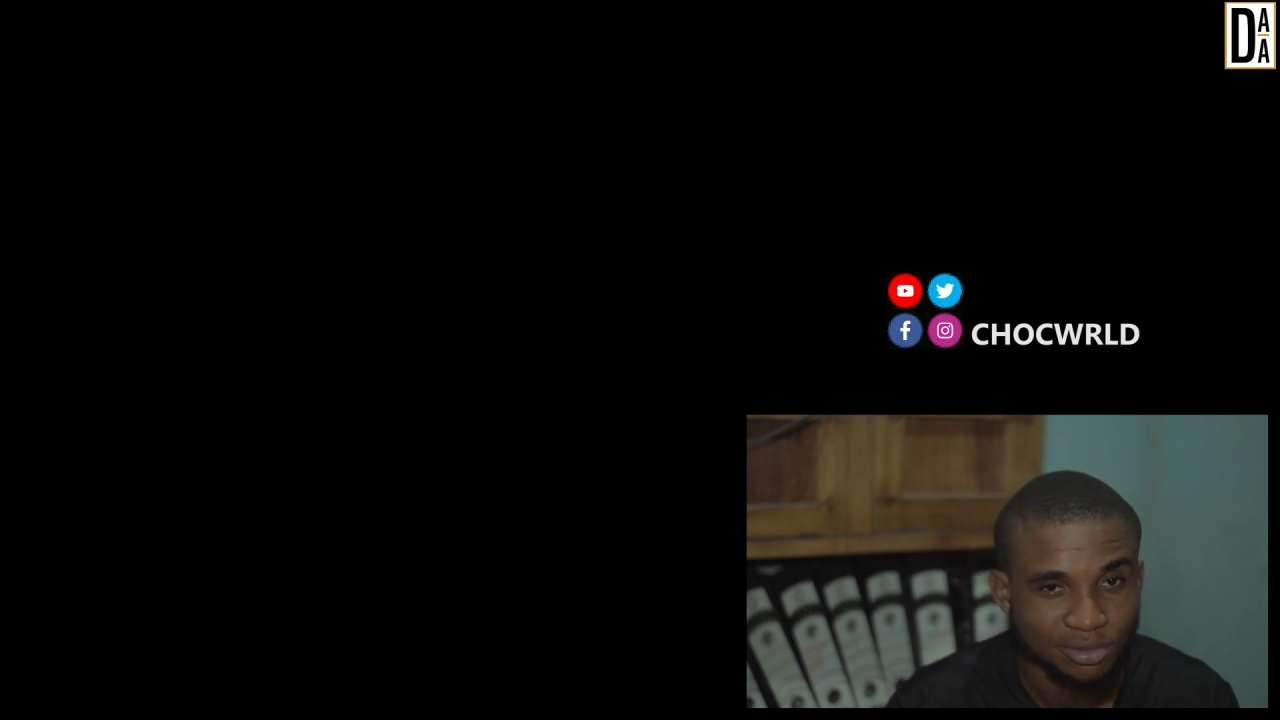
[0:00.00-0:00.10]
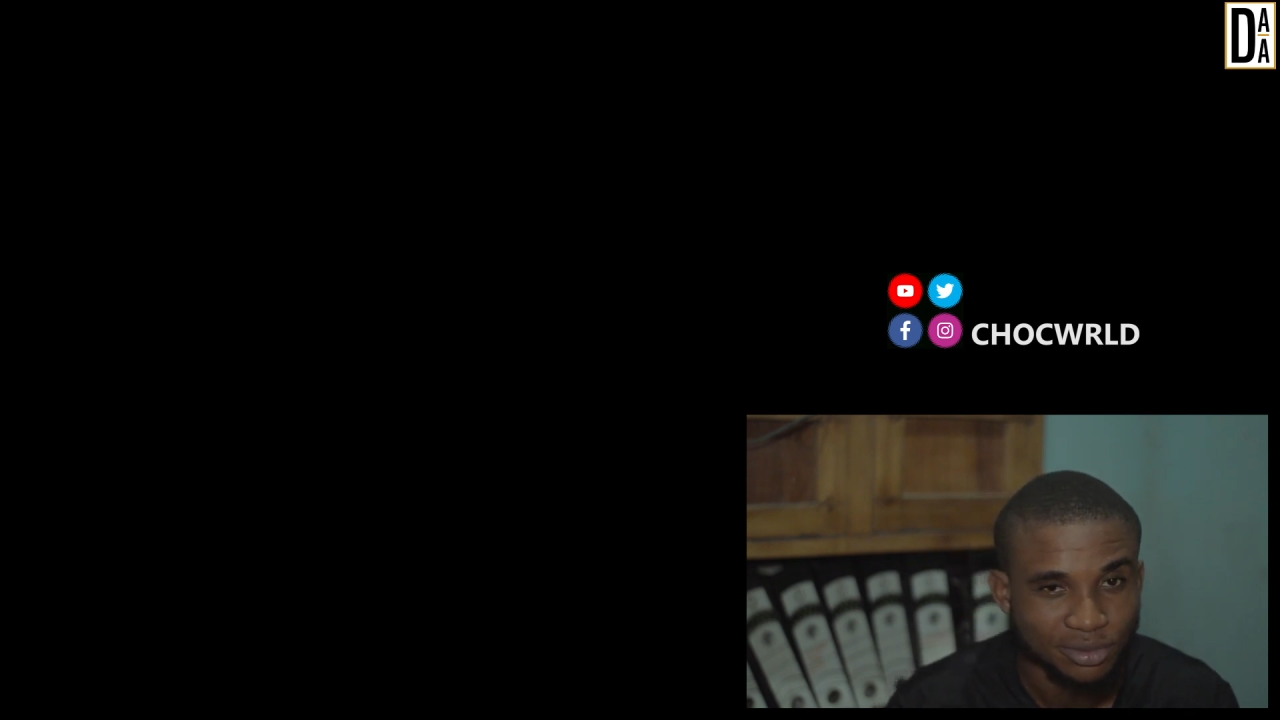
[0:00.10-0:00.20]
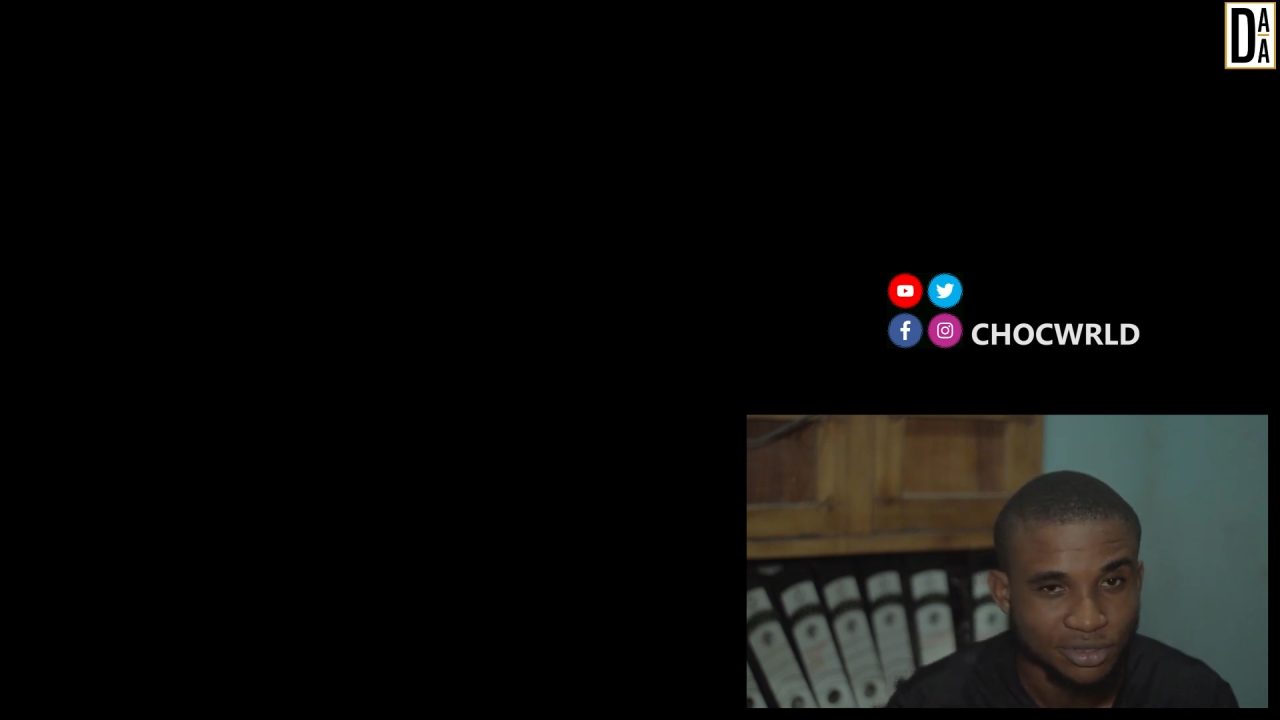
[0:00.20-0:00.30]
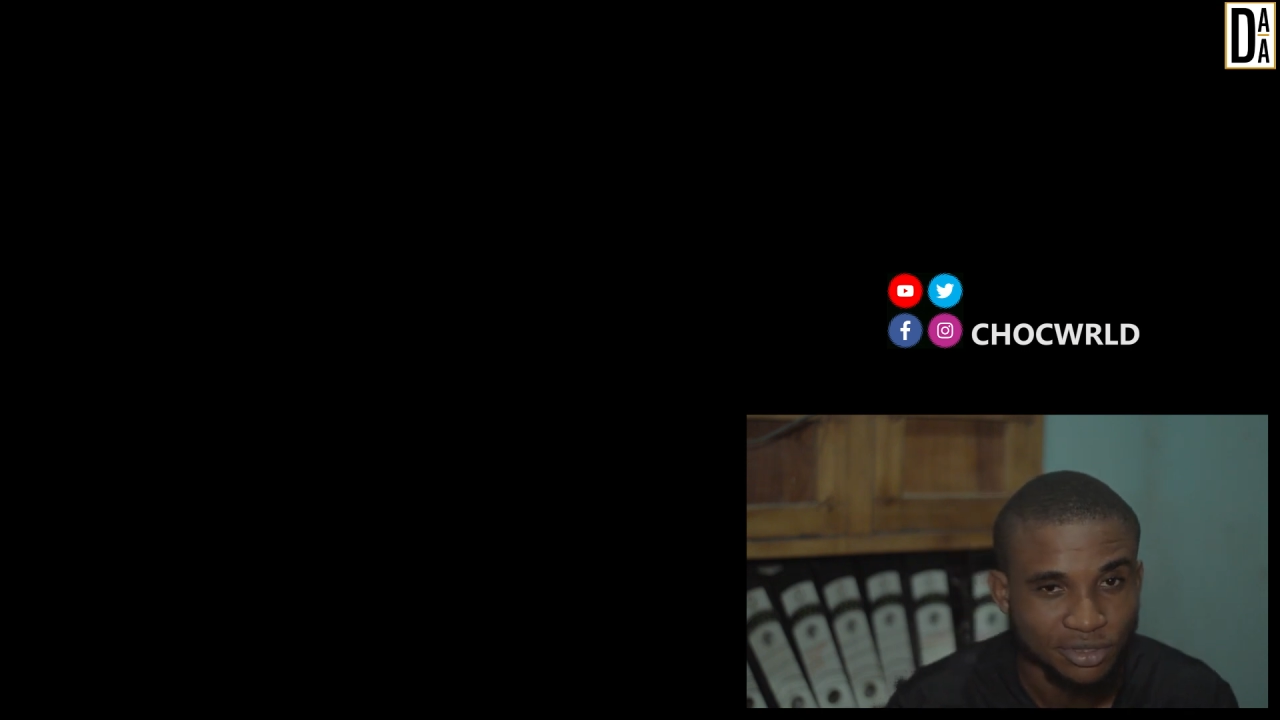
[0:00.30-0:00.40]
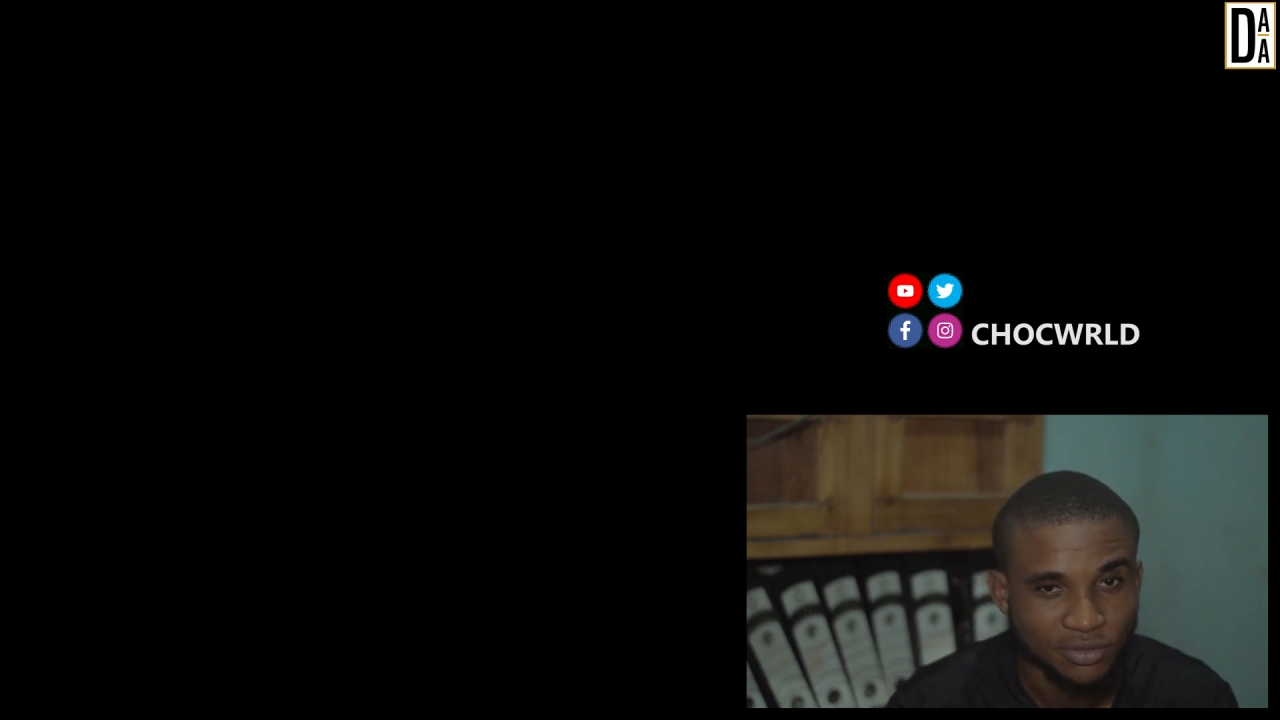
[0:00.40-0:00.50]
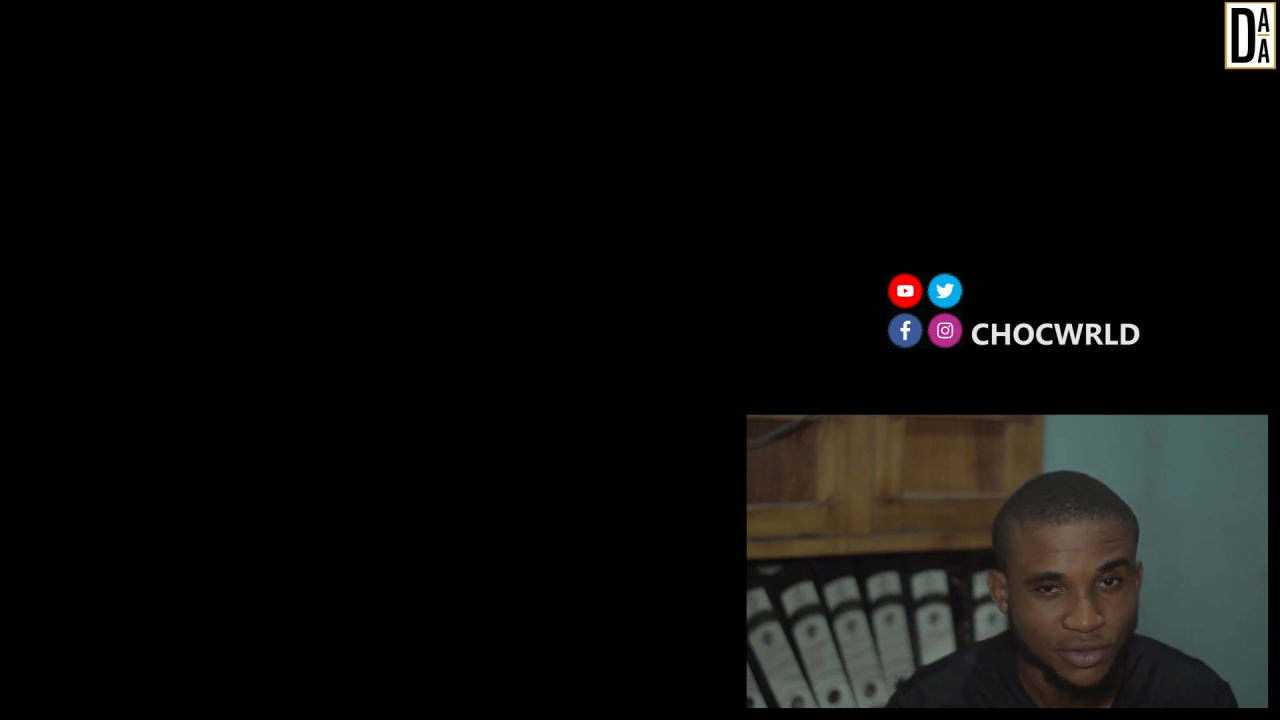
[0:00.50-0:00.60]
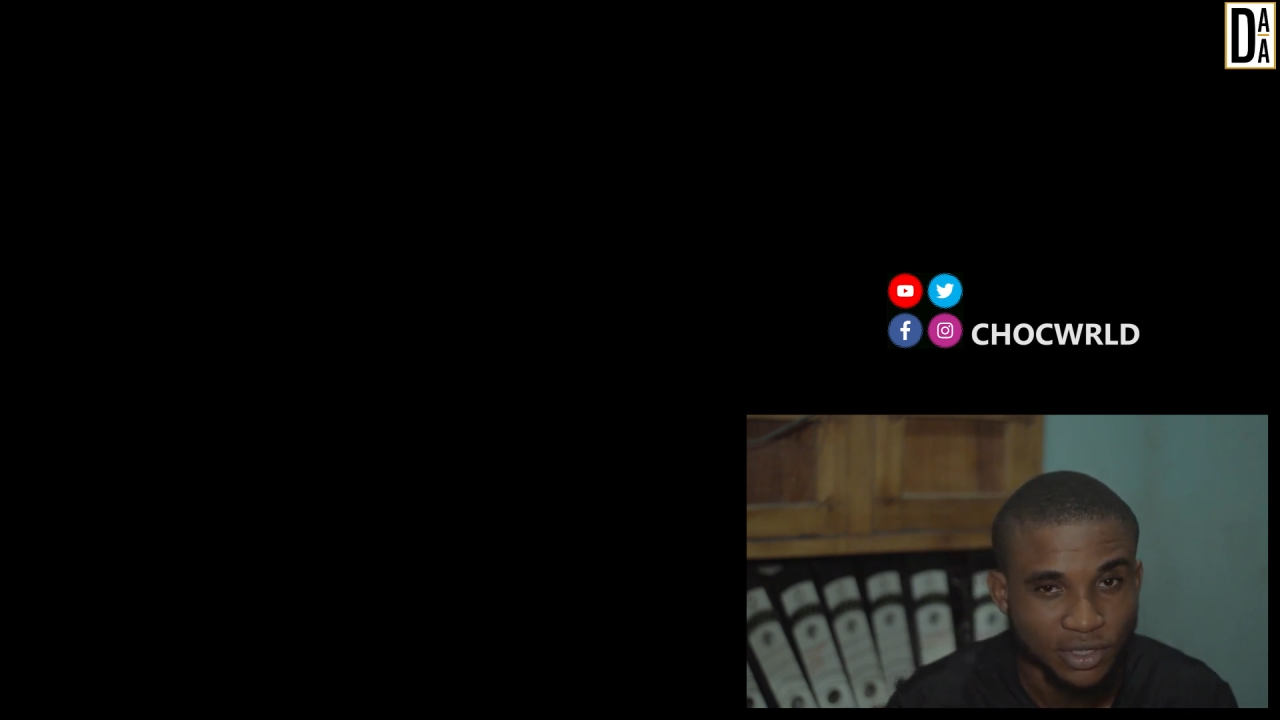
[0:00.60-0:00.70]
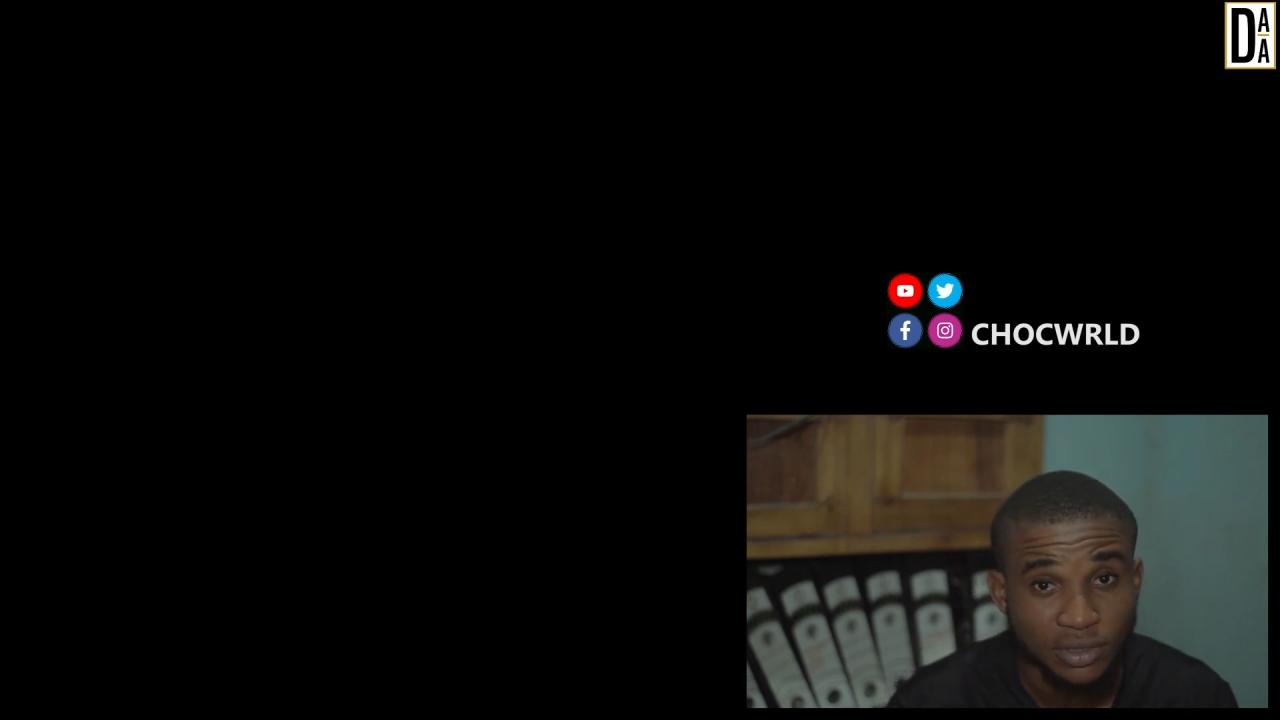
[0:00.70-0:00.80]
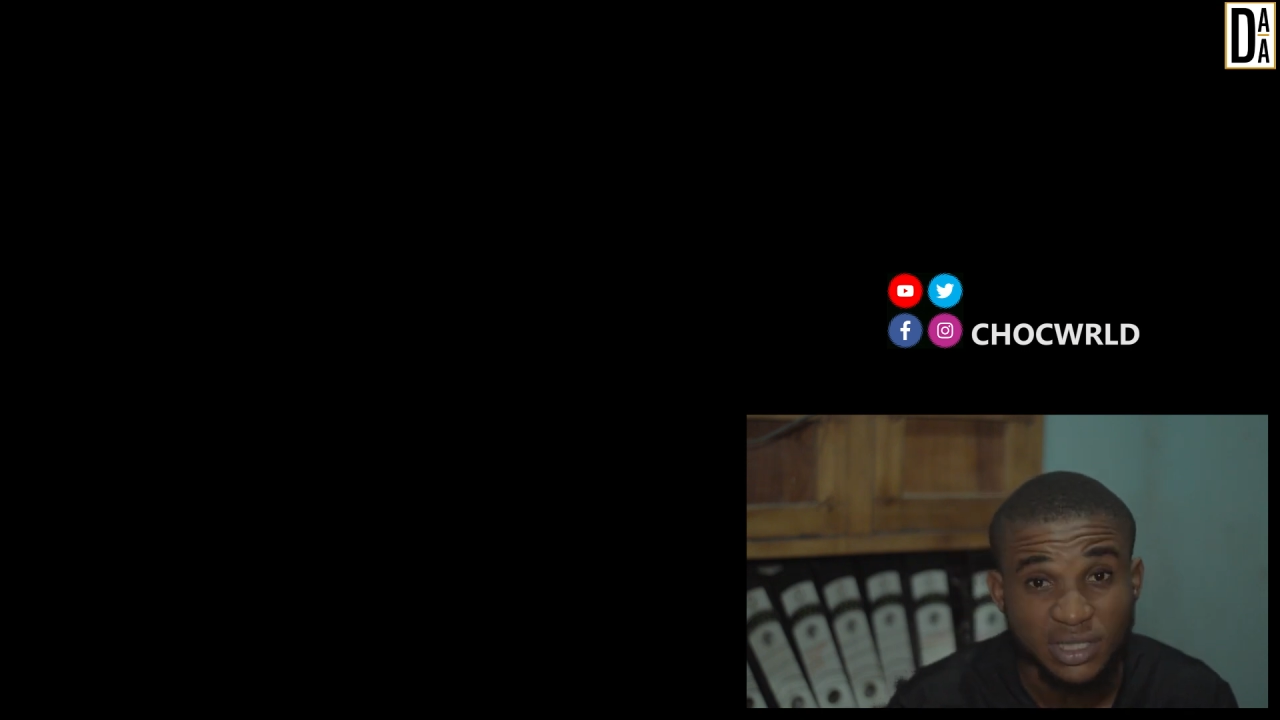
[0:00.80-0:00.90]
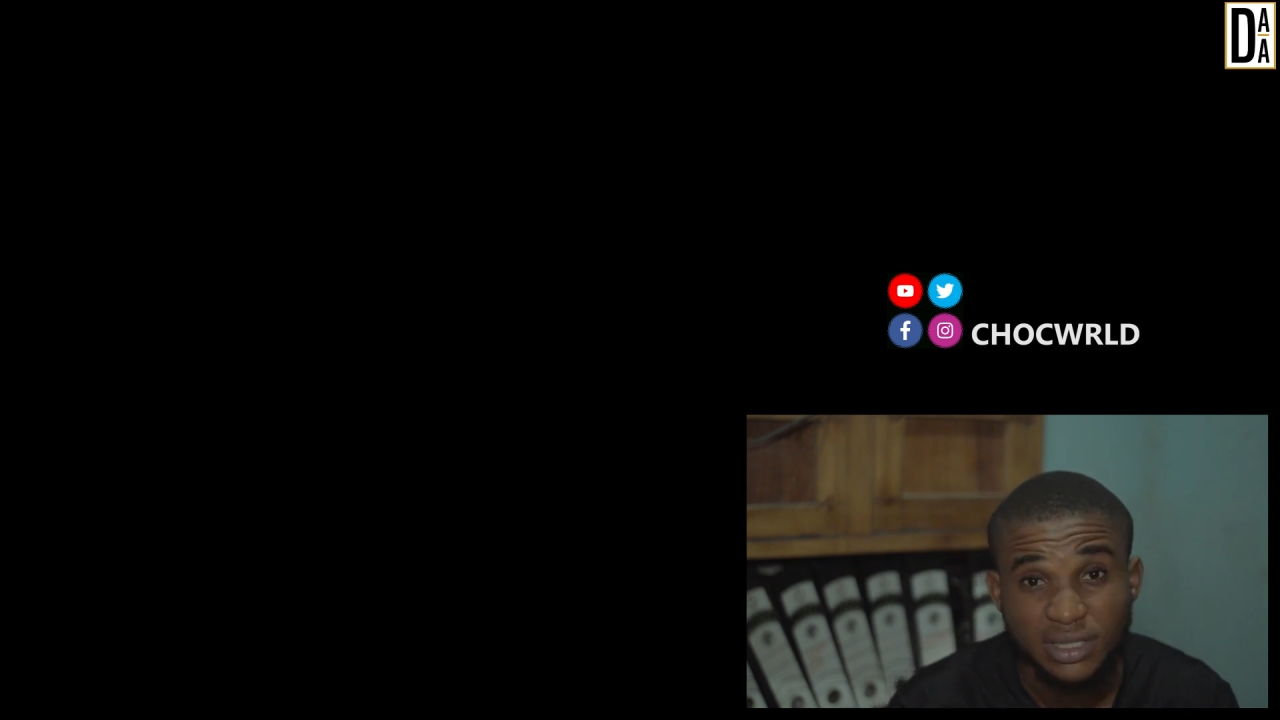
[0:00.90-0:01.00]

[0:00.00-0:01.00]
opinion well